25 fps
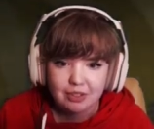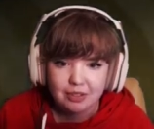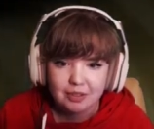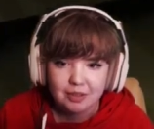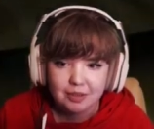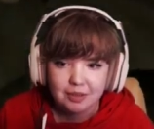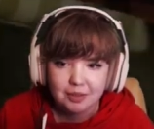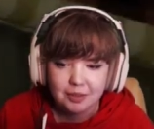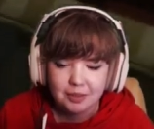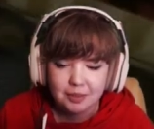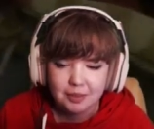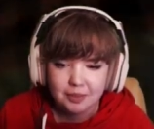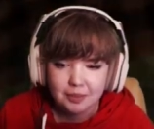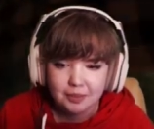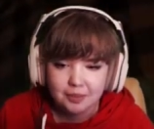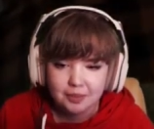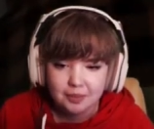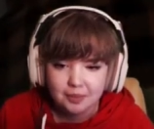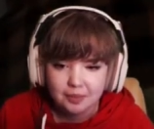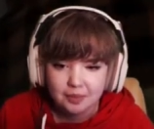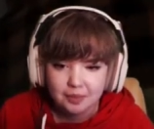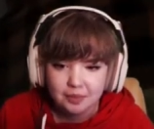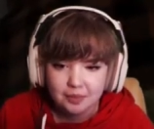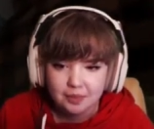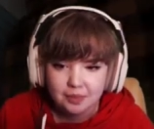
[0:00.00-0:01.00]

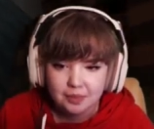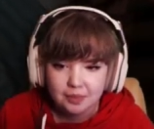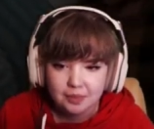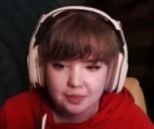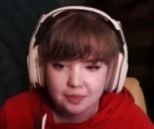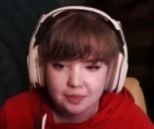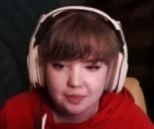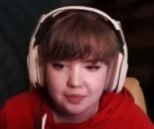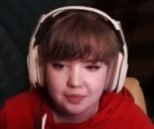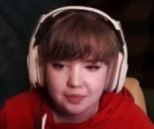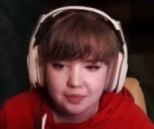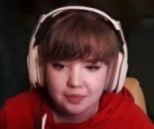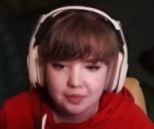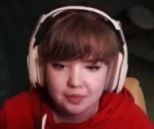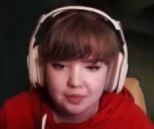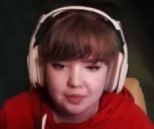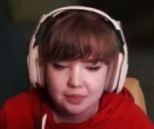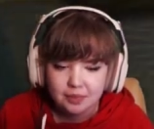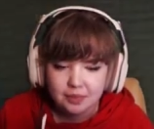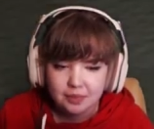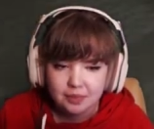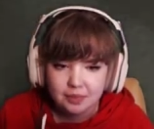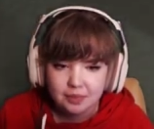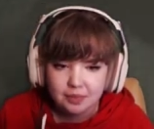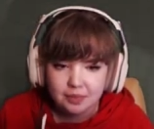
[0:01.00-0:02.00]

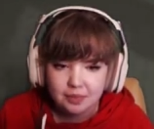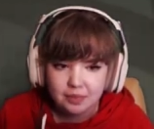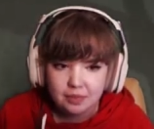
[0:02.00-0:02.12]
No one is speaking in this clip.